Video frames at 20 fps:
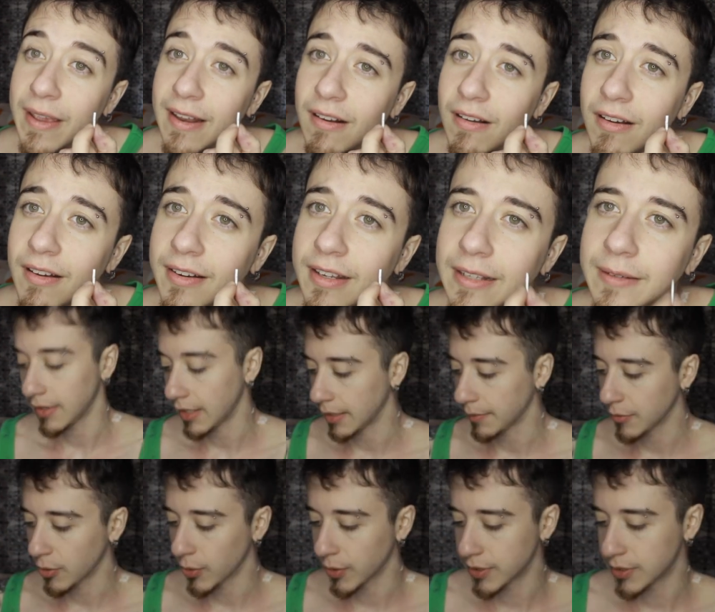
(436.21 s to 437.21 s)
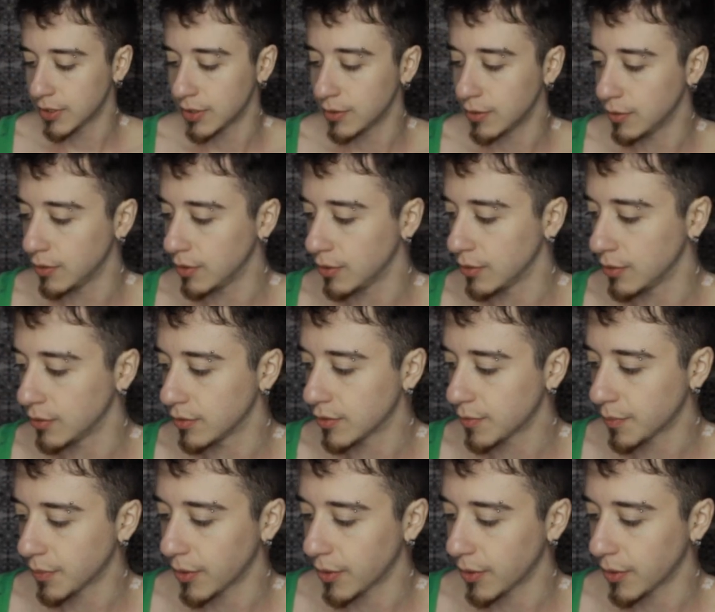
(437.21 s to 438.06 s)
paint on it that I'm going to use